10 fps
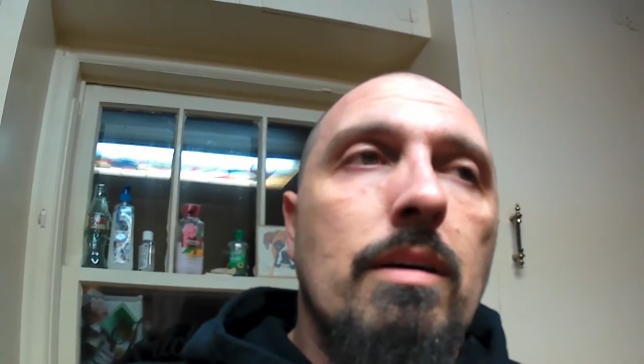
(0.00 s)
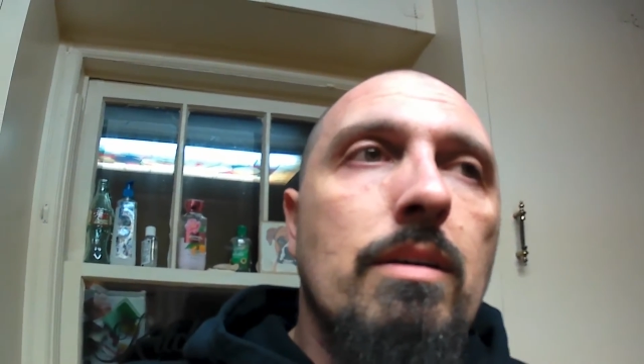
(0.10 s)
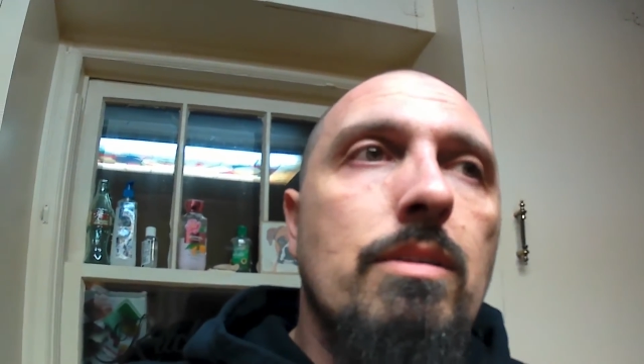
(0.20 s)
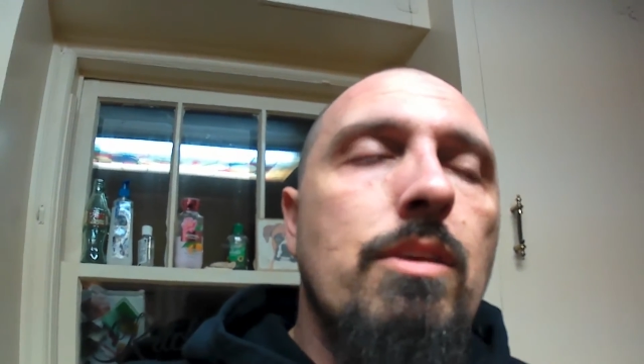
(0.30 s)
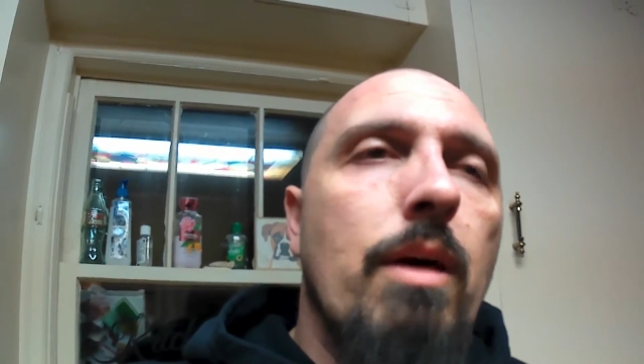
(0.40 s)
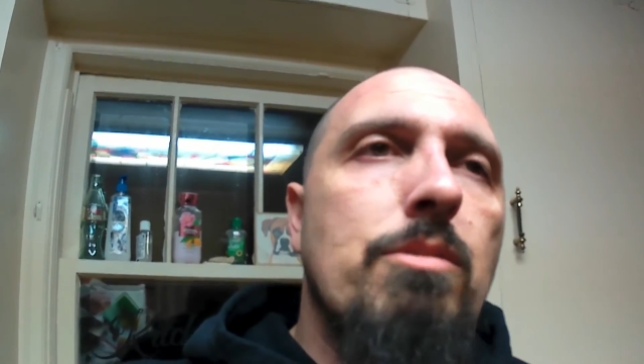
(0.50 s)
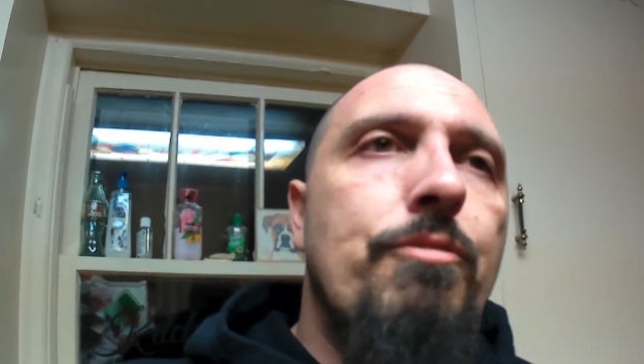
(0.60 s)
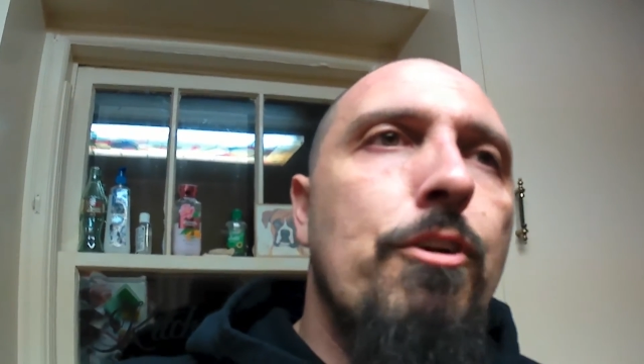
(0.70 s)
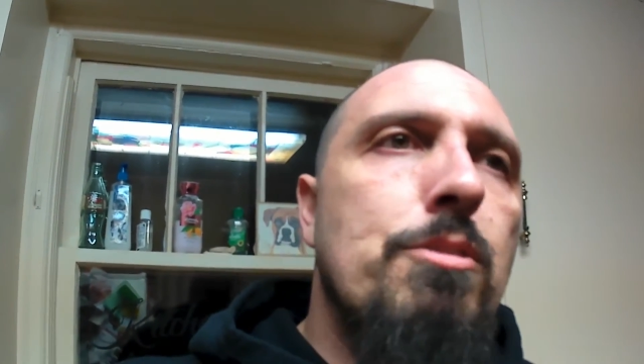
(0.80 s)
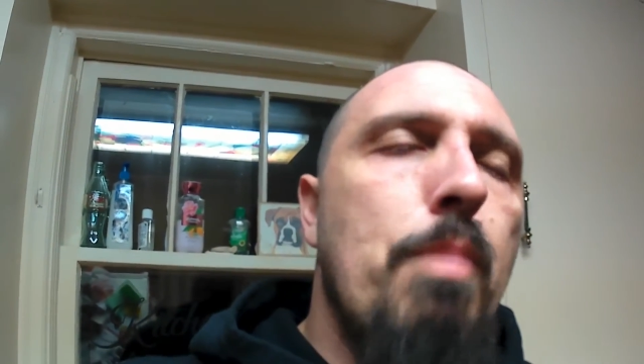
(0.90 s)
So that was the
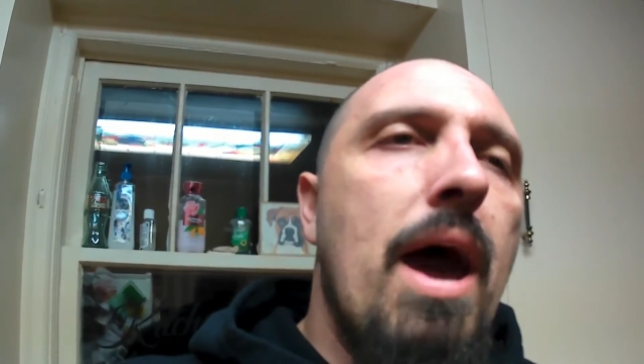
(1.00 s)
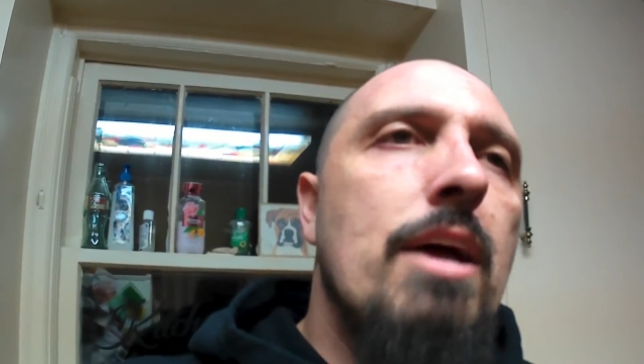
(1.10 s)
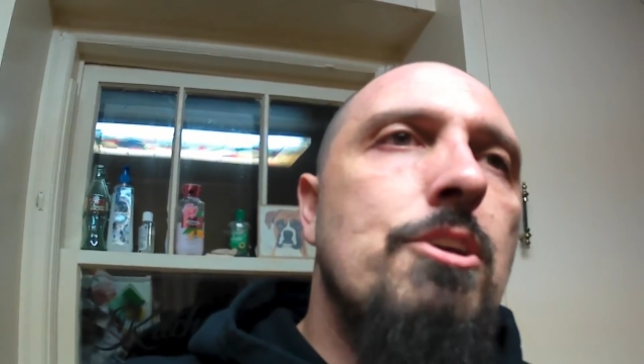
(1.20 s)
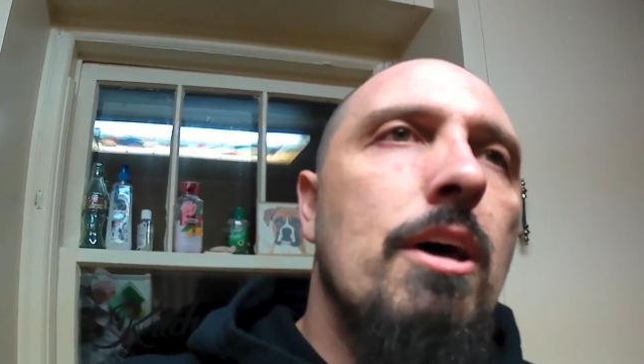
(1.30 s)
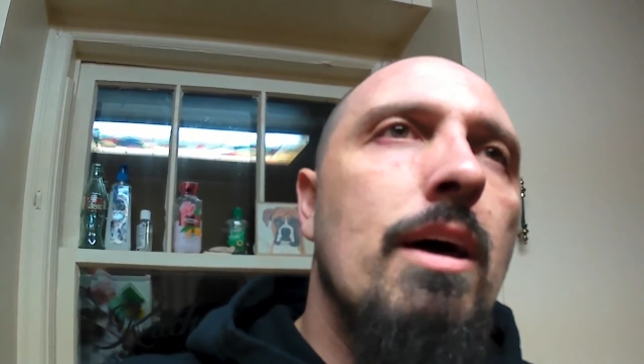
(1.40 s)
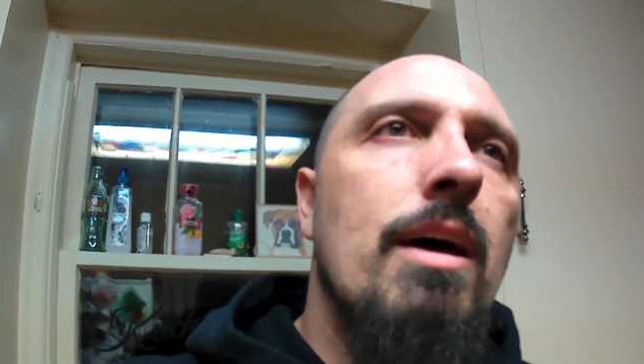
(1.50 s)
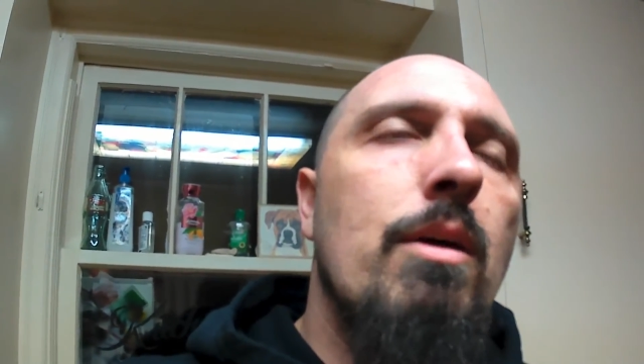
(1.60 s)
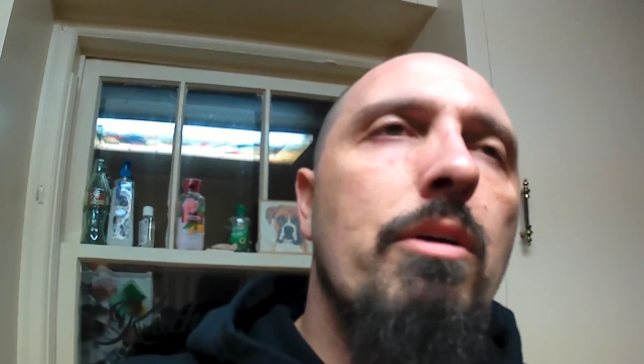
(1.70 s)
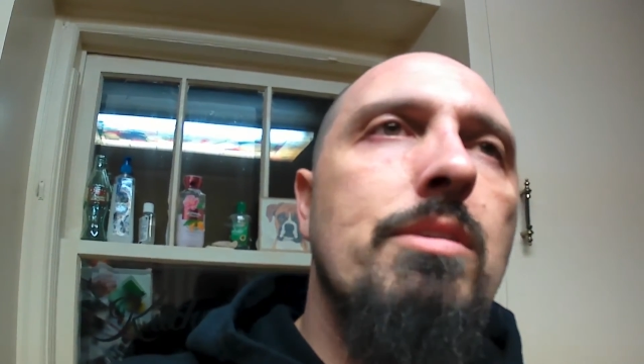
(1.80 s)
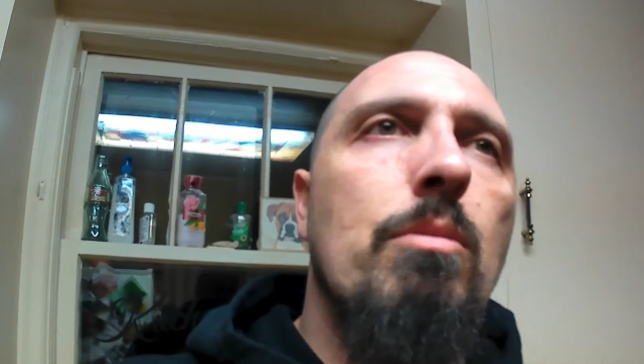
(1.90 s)
first batch. I
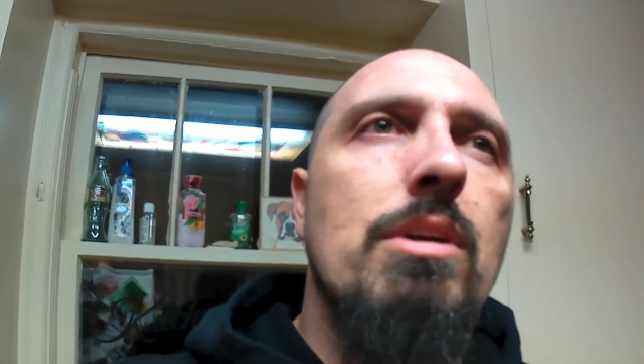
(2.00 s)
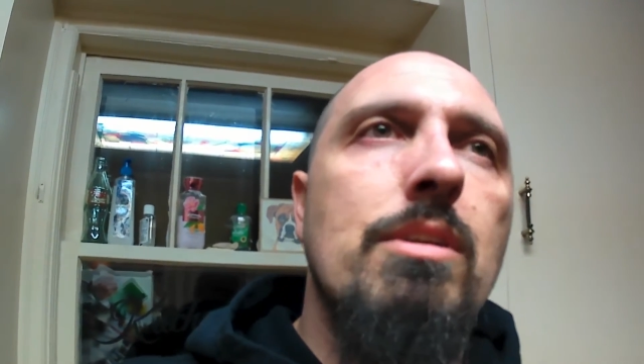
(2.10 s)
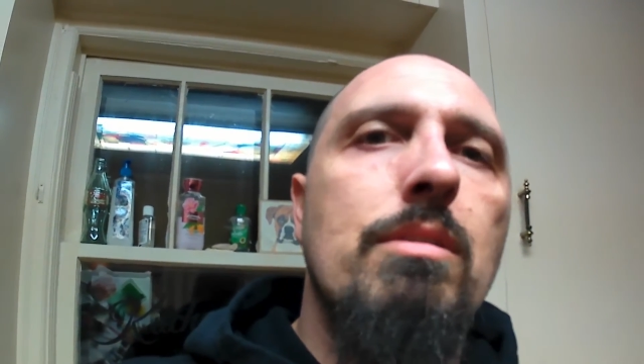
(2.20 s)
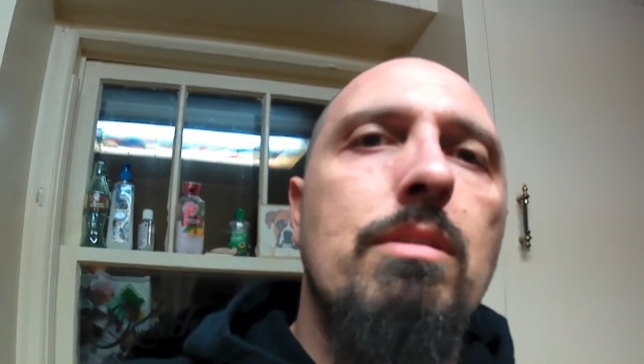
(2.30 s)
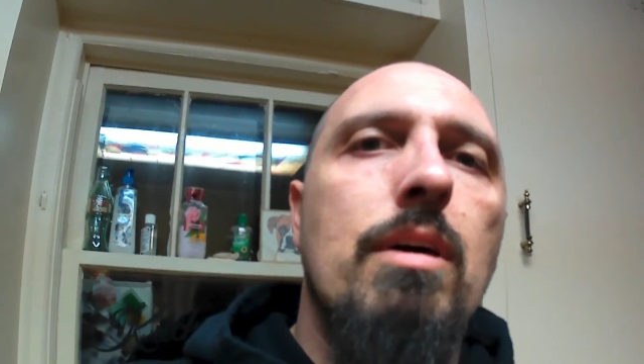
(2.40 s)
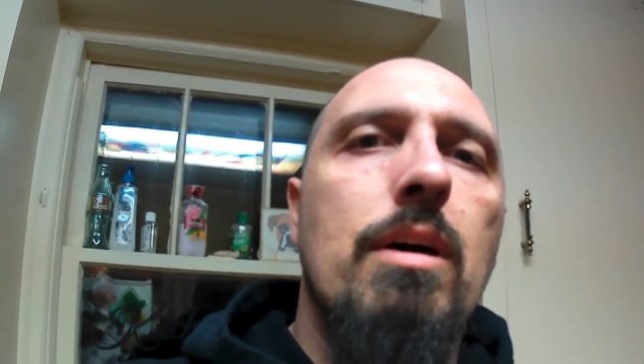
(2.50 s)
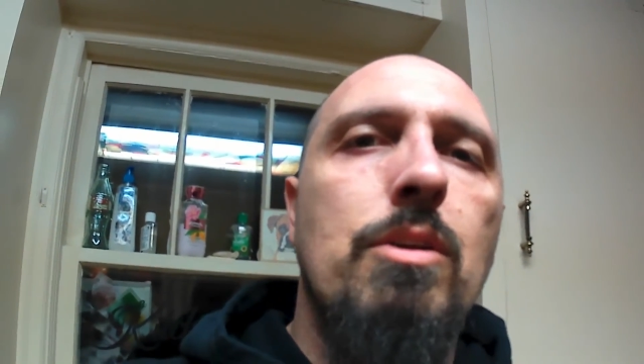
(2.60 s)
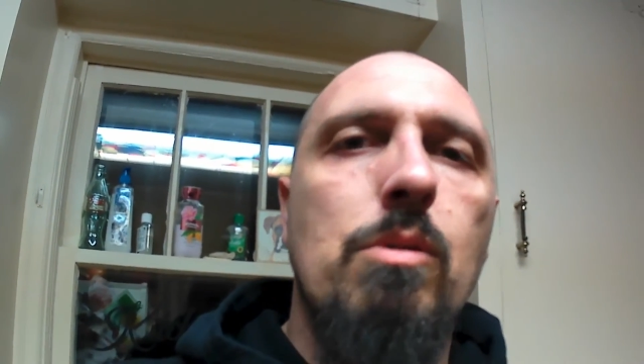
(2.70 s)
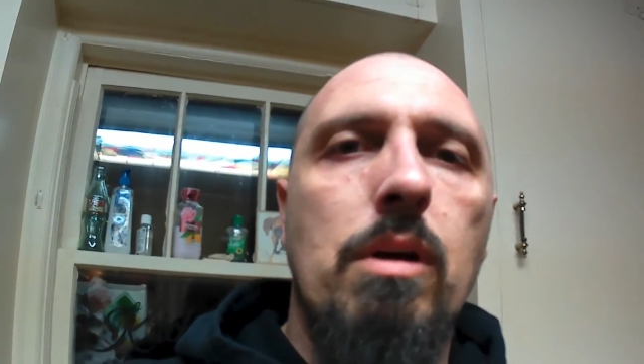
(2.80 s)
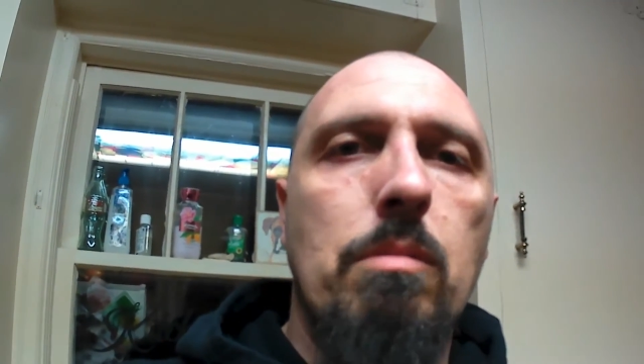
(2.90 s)
noticed it wasn't
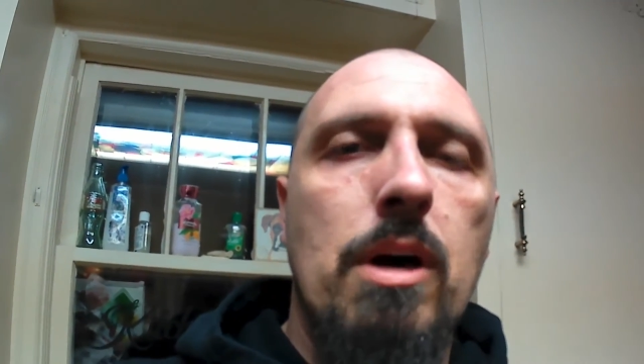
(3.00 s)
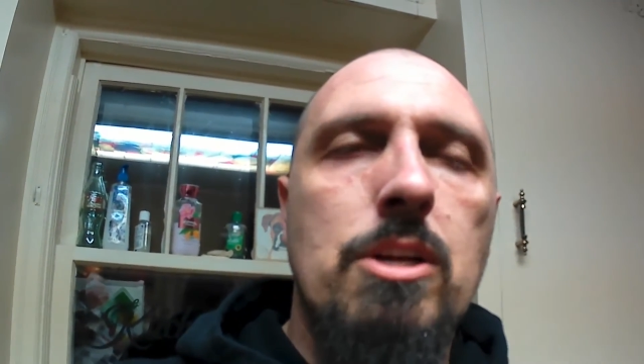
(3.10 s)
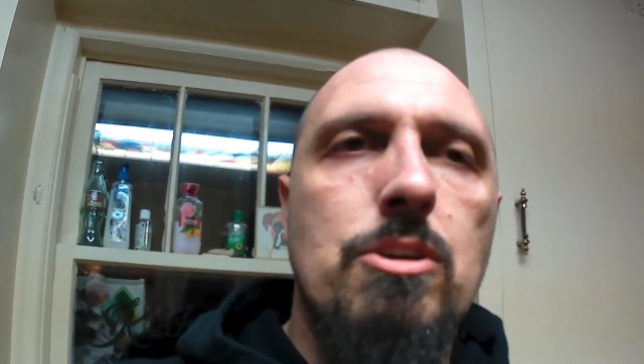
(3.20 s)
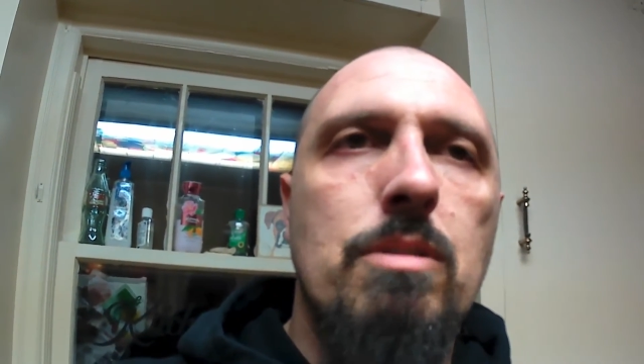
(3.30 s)
doing much.